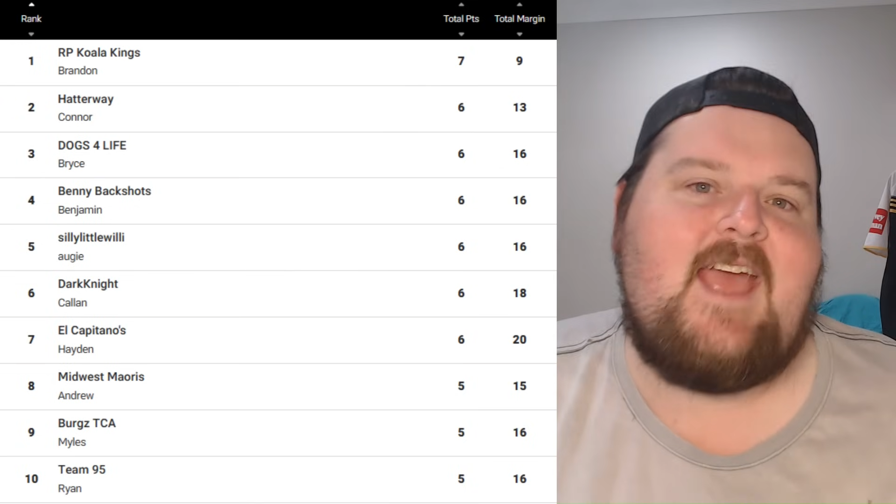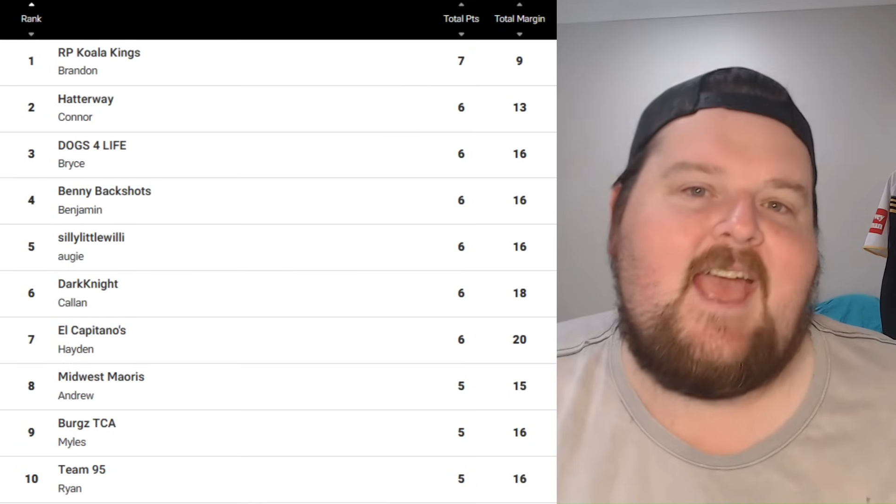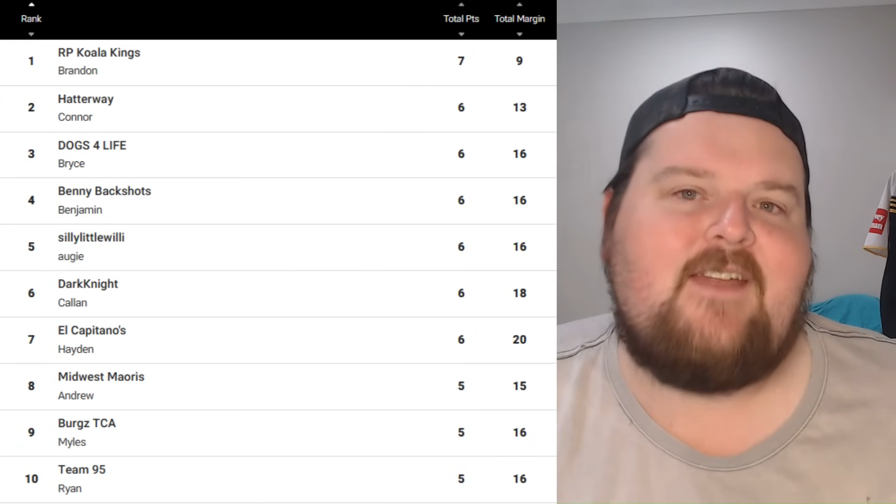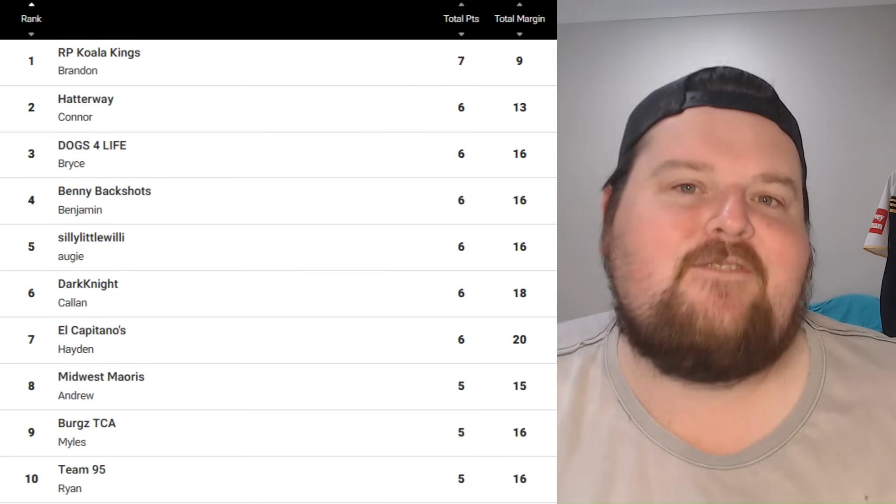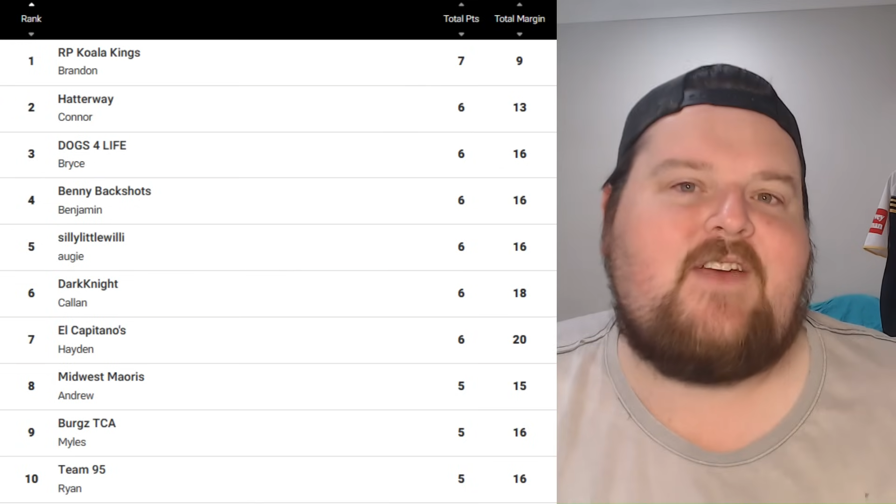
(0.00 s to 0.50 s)

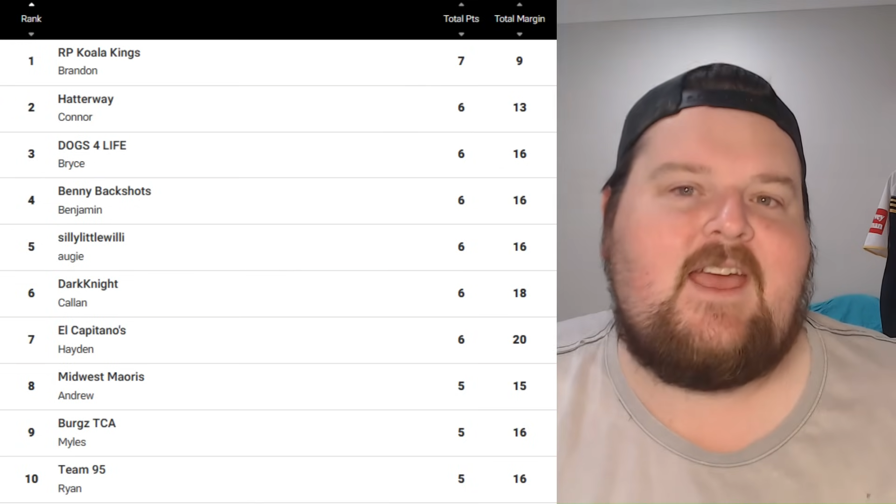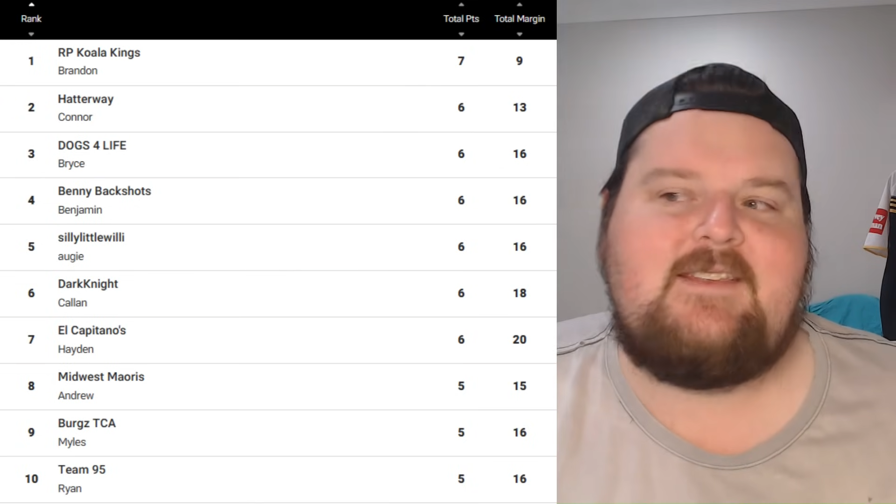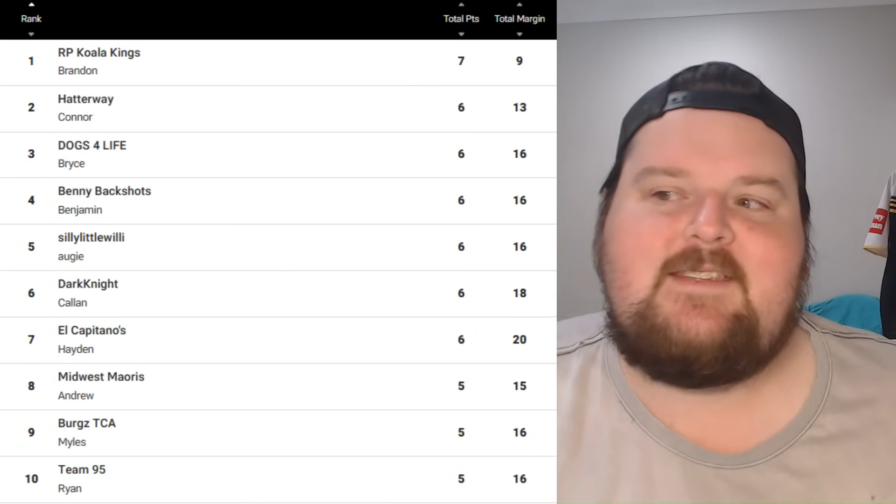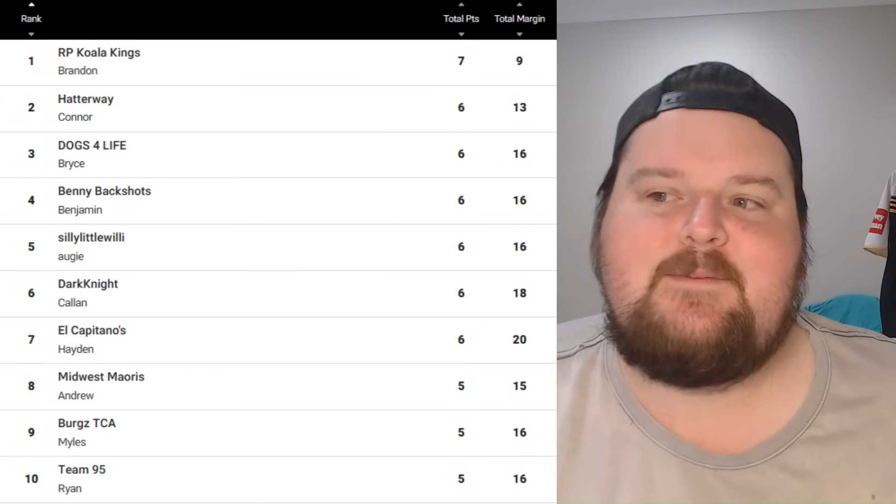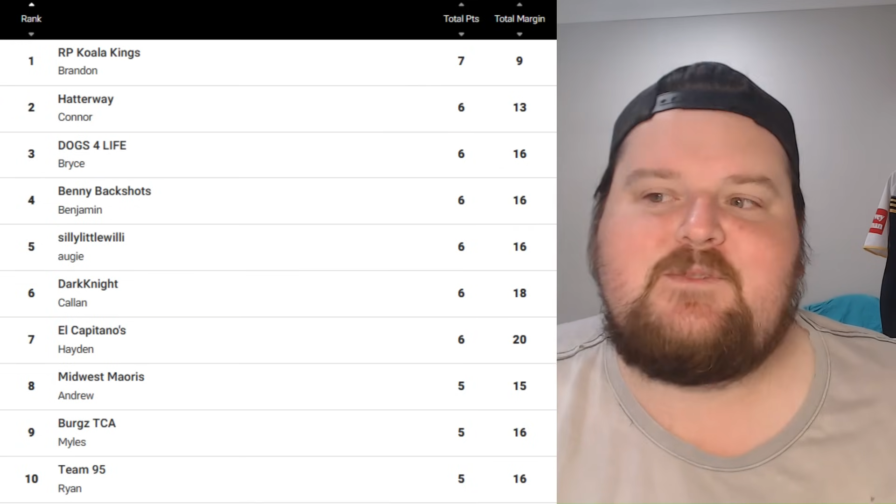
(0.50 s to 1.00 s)
out of
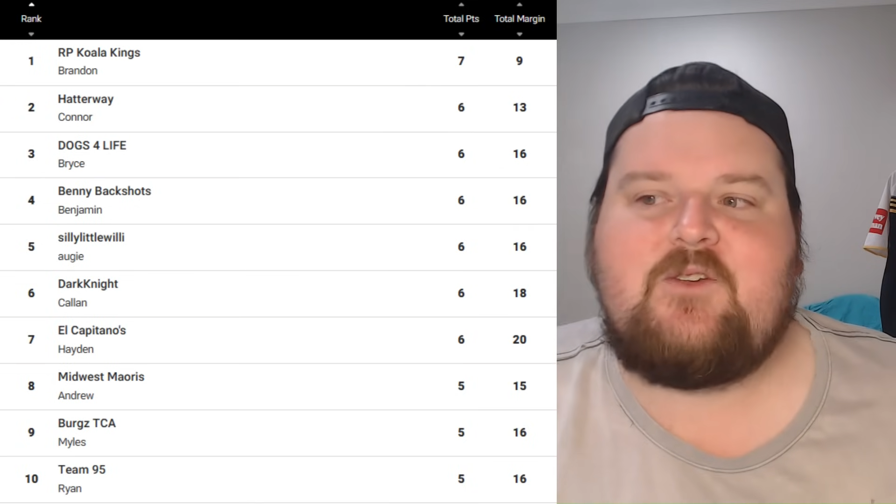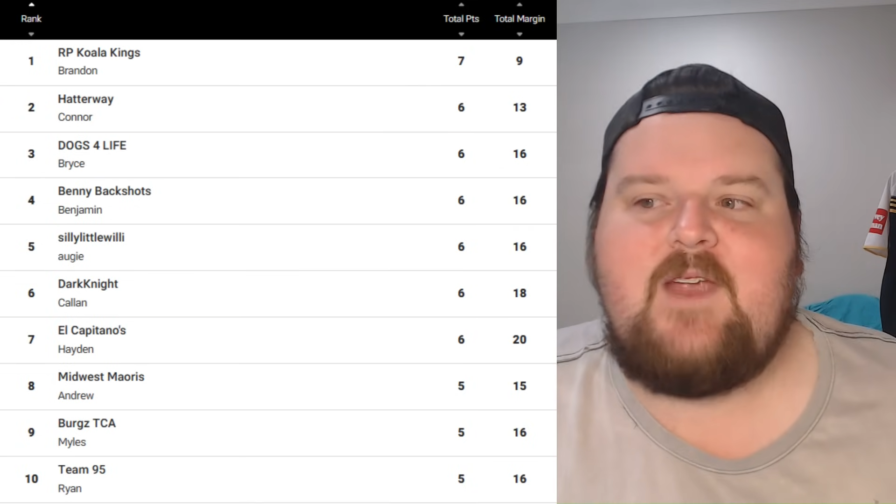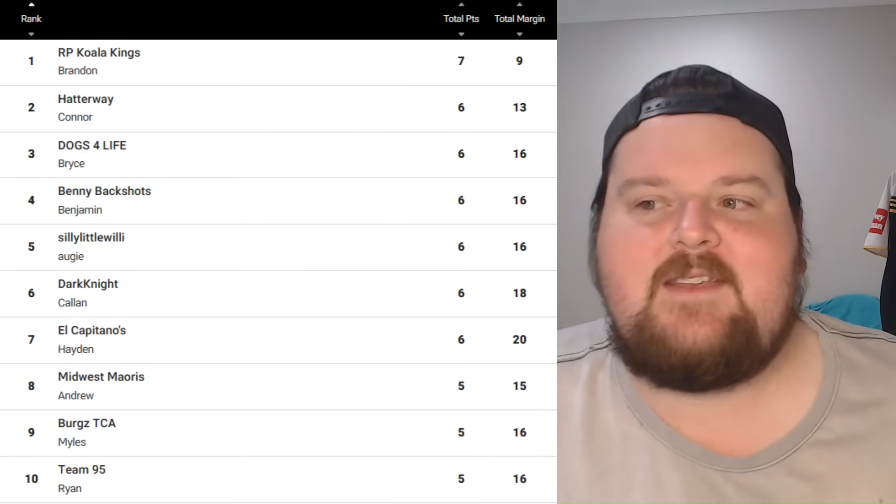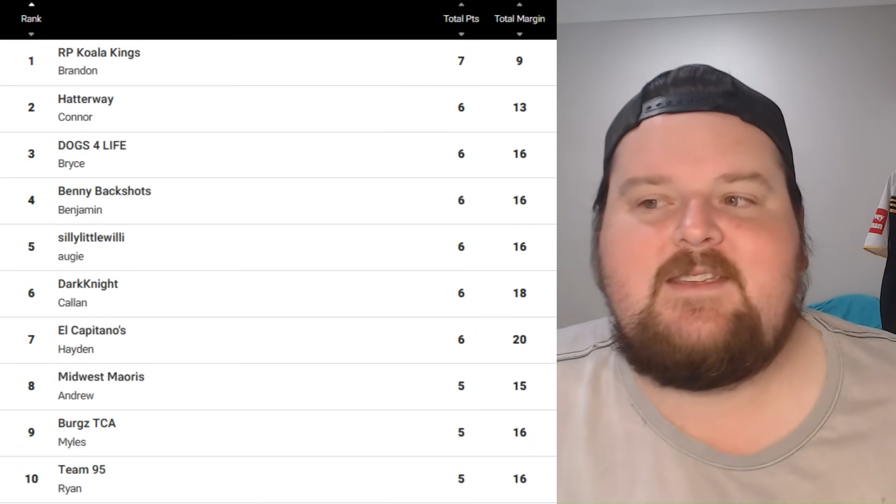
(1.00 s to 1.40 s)
8 tips correct.